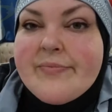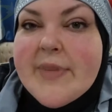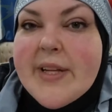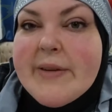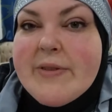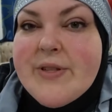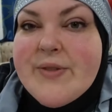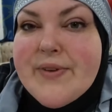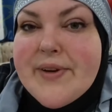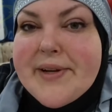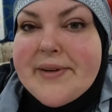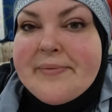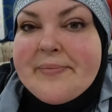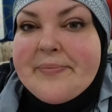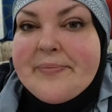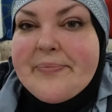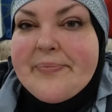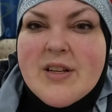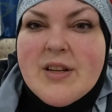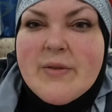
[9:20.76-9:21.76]
It was fun.
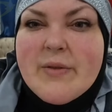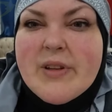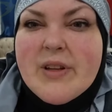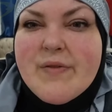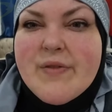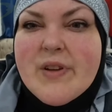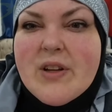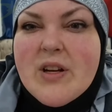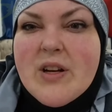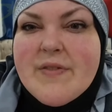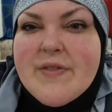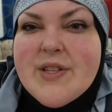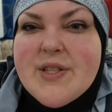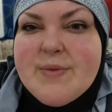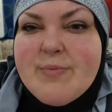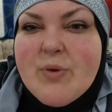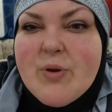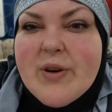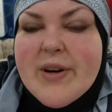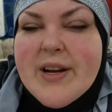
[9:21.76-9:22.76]
You really fell off this
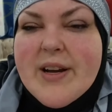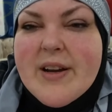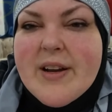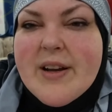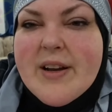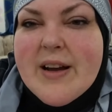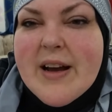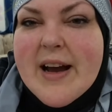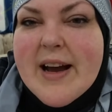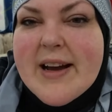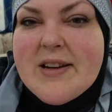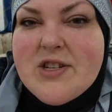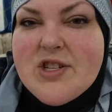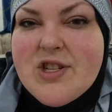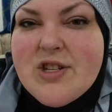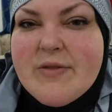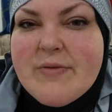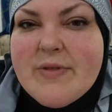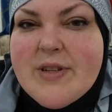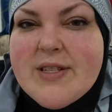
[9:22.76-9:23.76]
boring
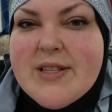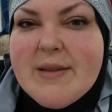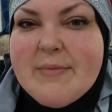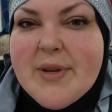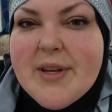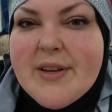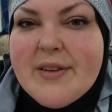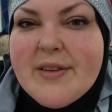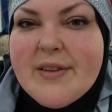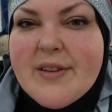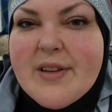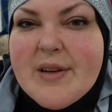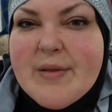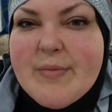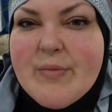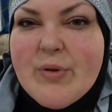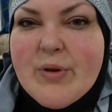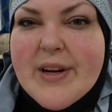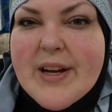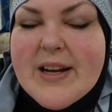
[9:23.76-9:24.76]
hash. What does that mean?
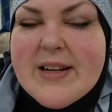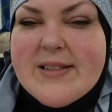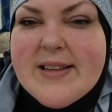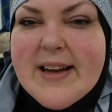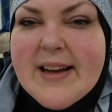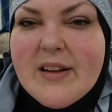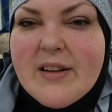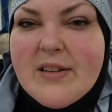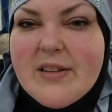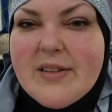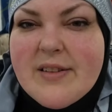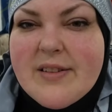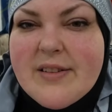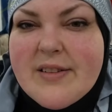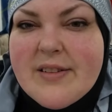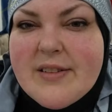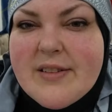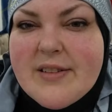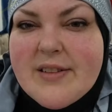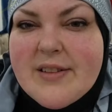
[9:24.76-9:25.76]
Boring as hell.
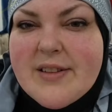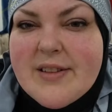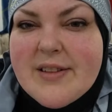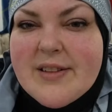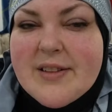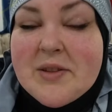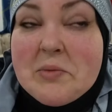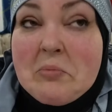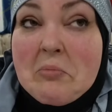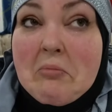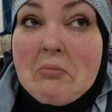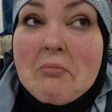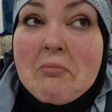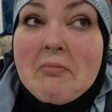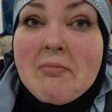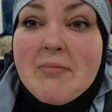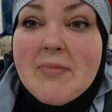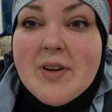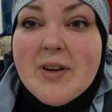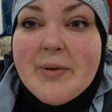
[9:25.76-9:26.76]

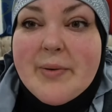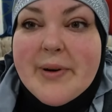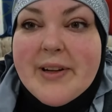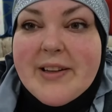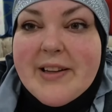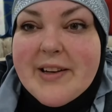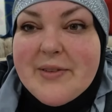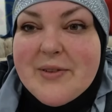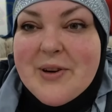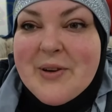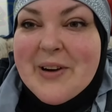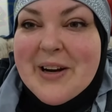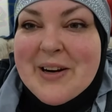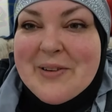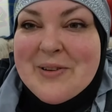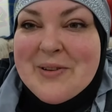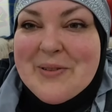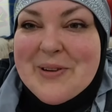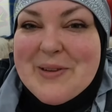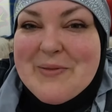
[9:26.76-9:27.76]
Oh well, I don't know. I
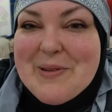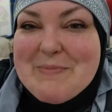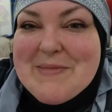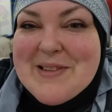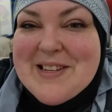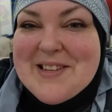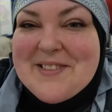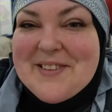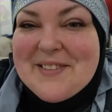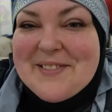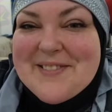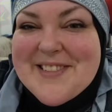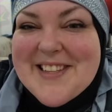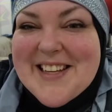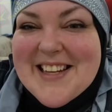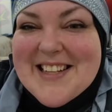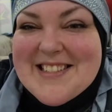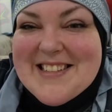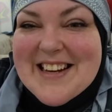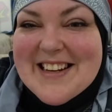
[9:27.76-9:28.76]
don't know what you want me to do.
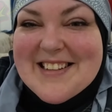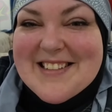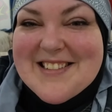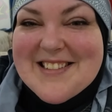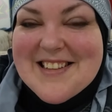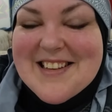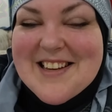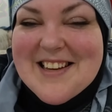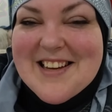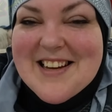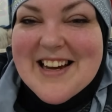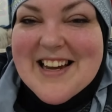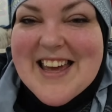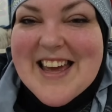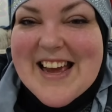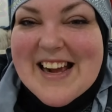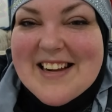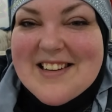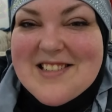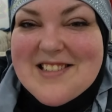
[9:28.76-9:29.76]
Sing and dance? I
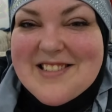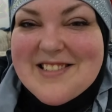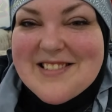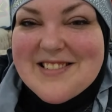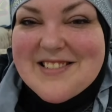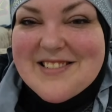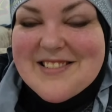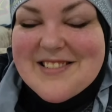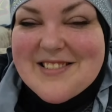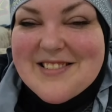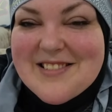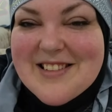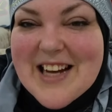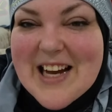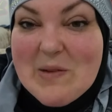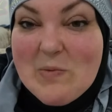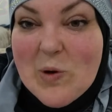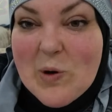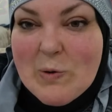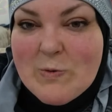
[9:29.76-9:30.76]
can't.
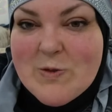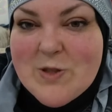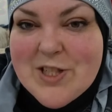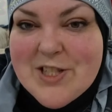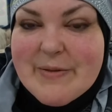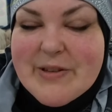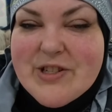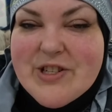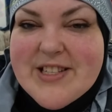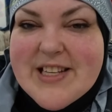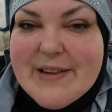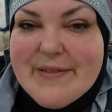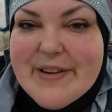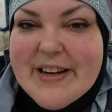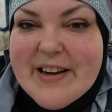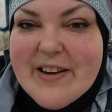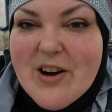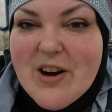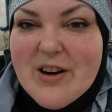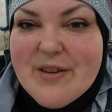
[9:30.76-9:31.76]
I won't. We're just
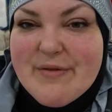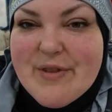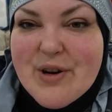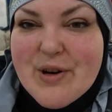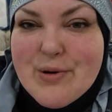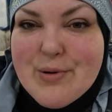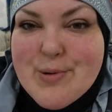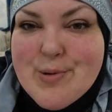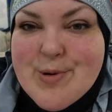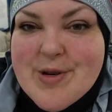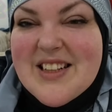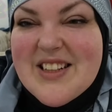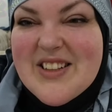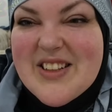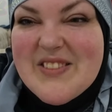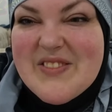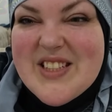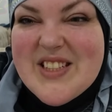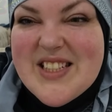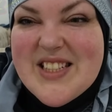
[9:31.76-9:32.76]
having a convo. I know
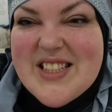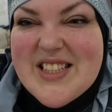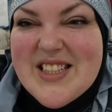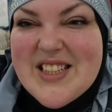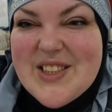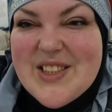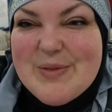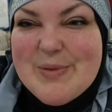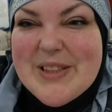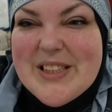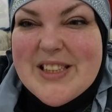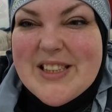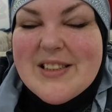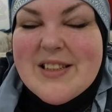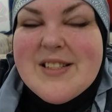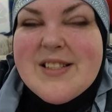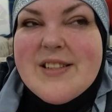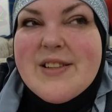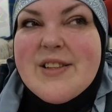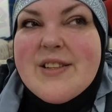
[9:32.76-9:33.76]
I was gonna go, but
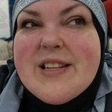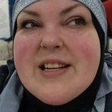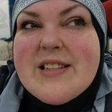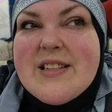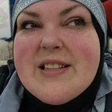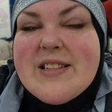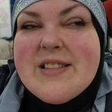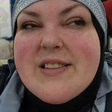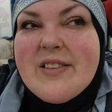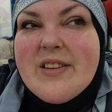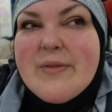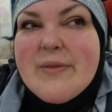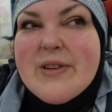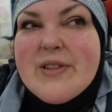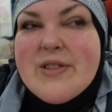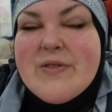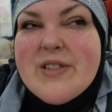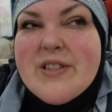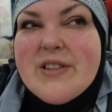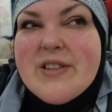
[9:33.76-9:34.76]
the dentist Salah
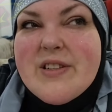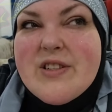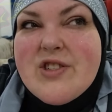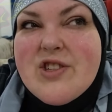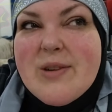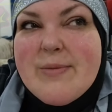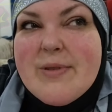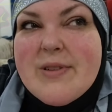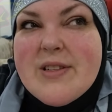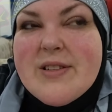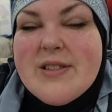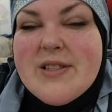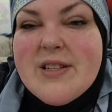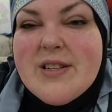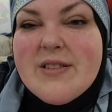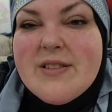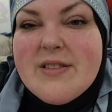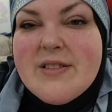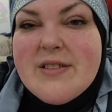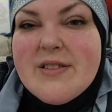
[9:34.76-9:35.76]
went to did a good job on his
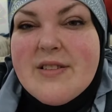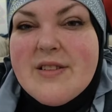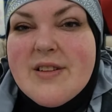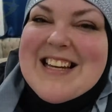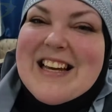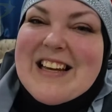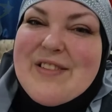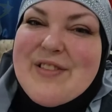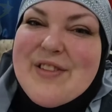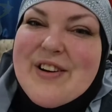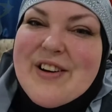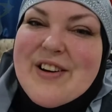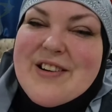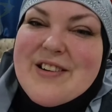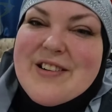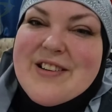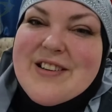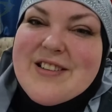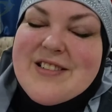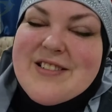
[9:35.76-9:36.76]
teeth. Health
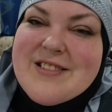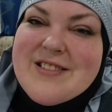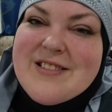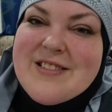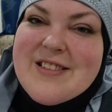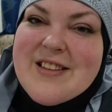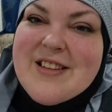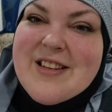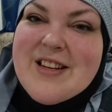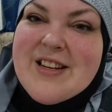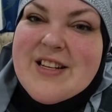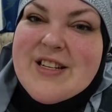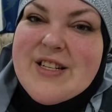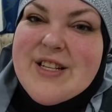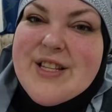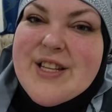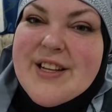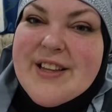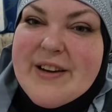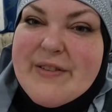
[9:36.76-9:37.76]
arc.
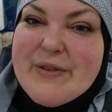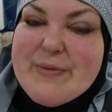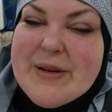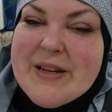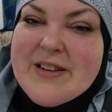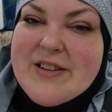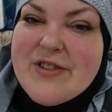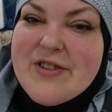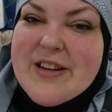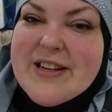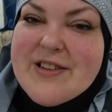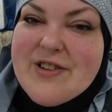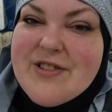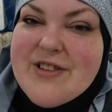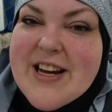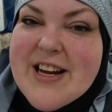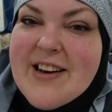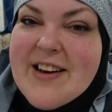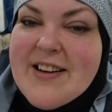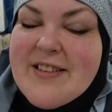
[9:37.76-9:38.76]
Do you think that would be
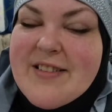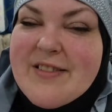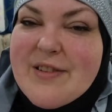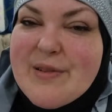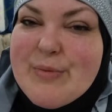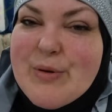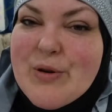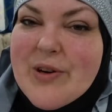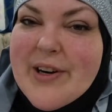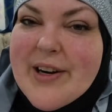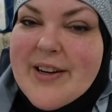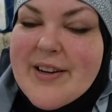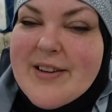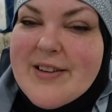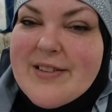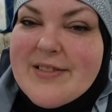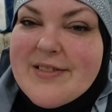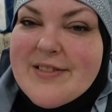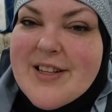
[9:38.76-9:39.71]
entertaining or boring?